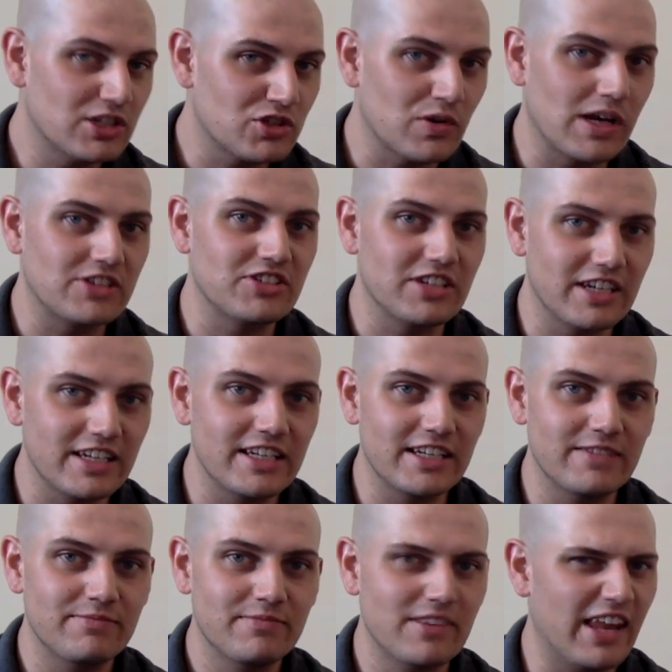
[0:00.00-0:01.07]
Interesting,
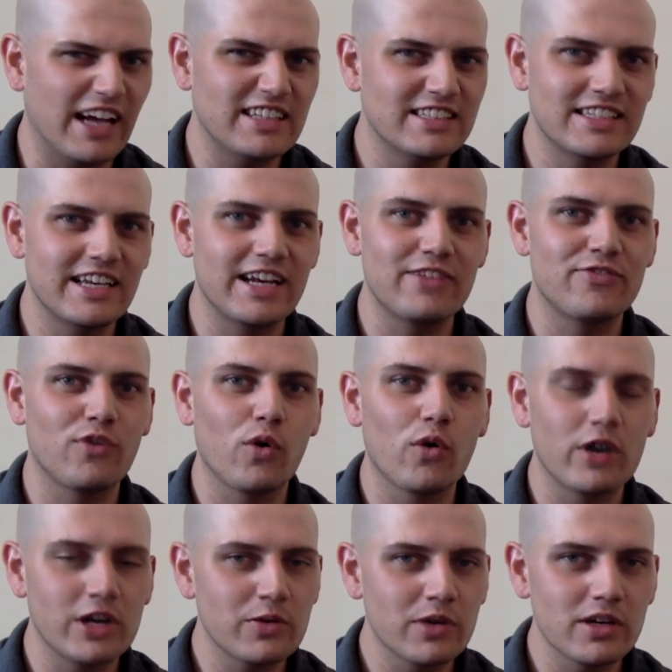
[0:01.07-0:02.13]
isn't it?
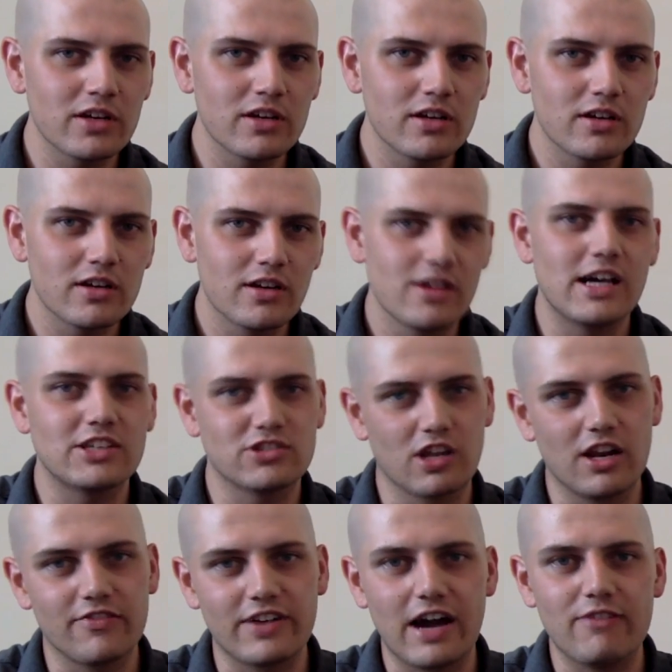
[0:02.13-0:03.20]
1984, anyone?
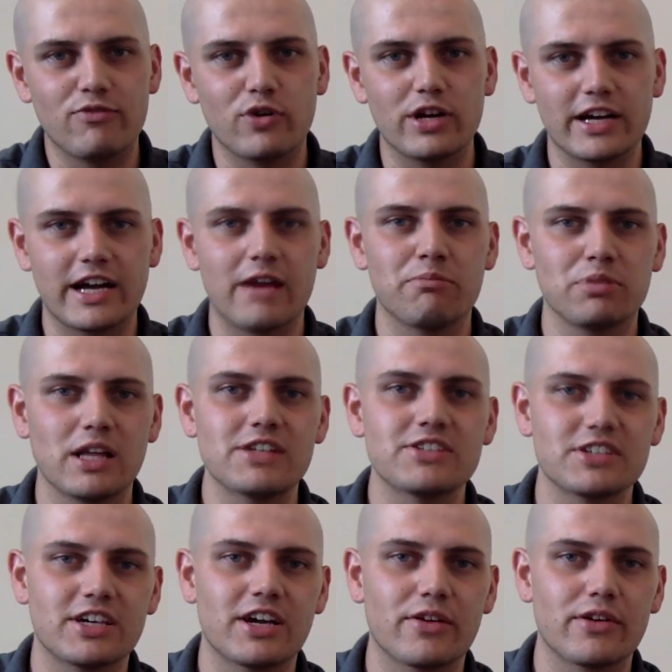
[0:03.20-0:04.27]
That's all I've got for you. God
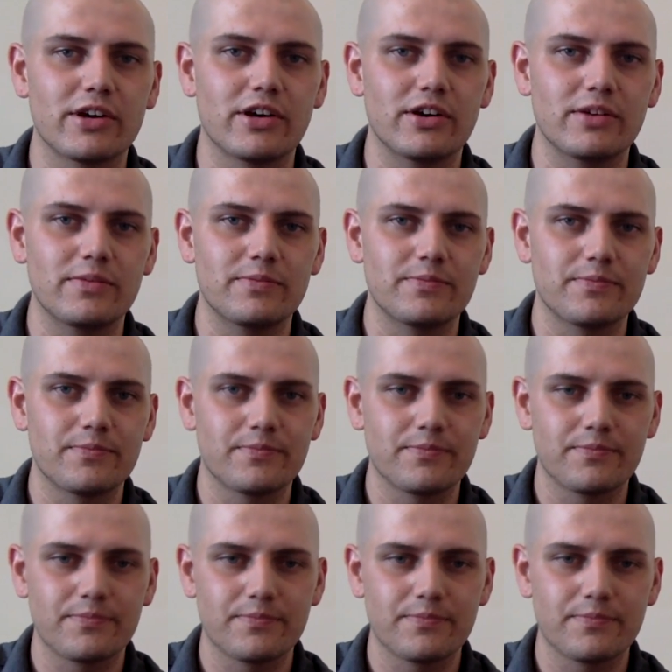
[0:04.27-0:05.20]
bless and carry on.